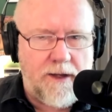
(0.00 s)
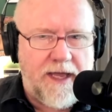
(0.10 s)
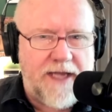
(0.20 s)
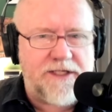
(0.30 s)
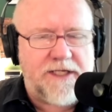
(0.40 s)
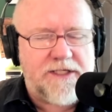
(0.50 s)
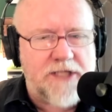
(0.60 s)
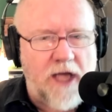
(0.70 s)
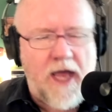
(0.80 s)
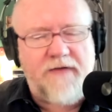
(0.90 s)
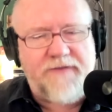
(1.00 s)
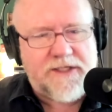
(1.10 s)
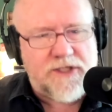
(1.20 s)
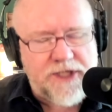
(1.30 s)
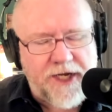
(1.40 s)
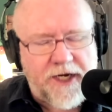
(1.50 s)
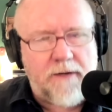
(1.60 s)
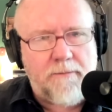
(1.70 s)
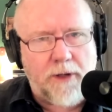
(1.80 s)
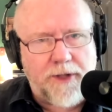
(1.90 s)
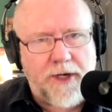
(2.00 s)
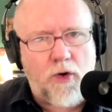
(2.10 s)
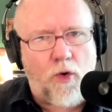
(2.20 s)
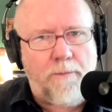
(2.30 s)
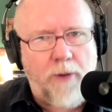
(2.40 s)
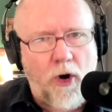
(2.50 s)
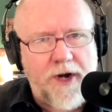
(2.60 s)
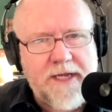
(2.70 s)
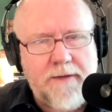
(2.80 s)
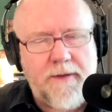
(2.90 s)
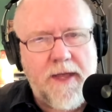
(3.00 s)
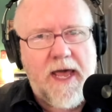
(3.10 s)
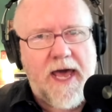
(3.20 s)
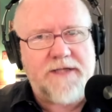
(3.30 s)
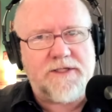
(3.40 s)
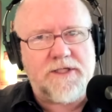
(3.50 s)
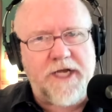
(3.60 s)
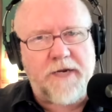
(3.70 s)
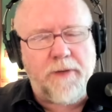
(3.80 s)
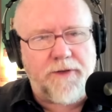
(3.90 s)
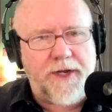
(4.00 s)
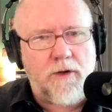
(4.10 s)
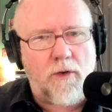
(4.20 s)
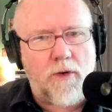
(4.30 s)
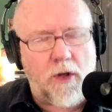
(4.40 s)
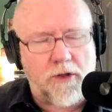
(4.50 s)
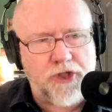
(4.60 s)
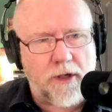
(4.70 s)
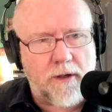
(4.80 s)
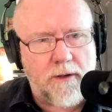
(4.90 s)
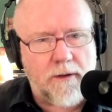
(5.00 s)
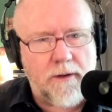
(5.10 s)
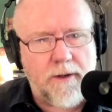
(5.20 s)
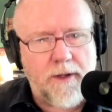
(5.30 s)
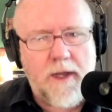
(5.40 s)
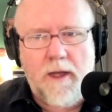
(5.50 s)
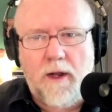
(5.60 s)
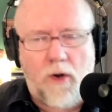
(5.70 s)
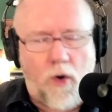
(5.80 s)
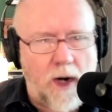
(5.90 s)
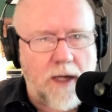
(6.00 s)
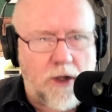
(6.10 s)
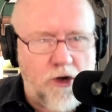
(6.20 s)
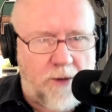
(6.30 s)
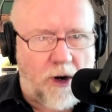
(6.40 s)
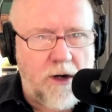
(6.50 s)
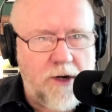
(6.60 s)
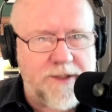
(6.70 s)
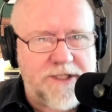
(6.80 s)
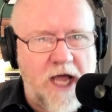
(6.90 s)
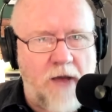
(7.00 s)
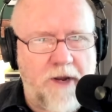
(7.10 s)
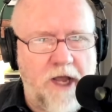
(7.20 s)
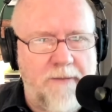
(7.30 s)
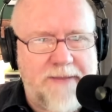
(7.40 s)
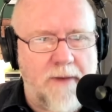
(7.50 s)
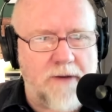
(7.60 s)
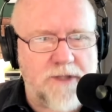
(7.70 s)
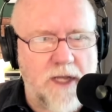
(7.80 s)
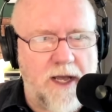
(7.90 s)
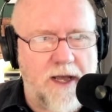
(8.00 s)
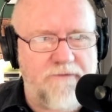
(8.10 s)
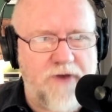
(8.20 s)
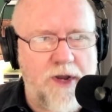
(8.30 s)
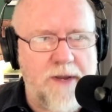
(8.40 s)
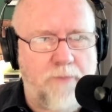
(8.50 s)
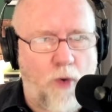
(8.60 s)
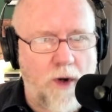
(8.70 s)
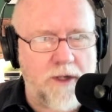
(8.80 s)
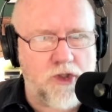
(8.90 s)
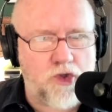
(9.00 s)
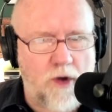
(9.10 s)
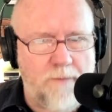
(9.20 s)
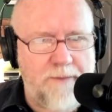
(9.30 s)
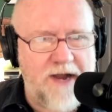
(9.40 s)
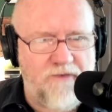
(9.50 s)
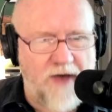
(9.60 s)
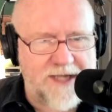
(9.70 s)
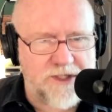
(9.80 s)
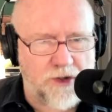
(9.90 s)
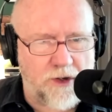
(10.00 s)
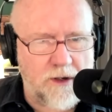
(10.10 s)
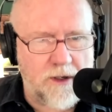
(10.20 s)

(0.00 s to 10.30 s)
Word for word: It is a sign of a sick political party and a sick political culture. Laura Loomer, who has now become a most uh, a very important Trump advisor,